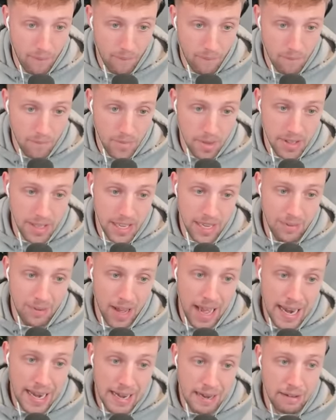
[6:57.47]
Don't bottle it
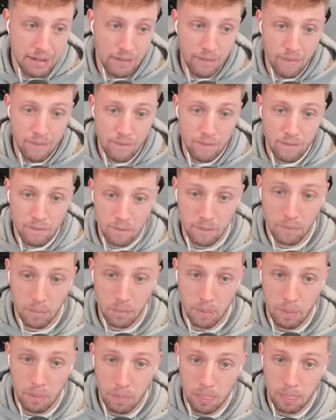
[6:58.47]
on. this last two
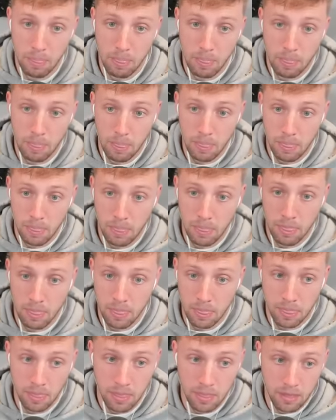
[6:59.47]
corners, Harry.
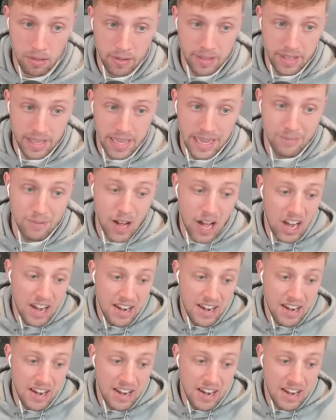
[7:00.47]
Come on.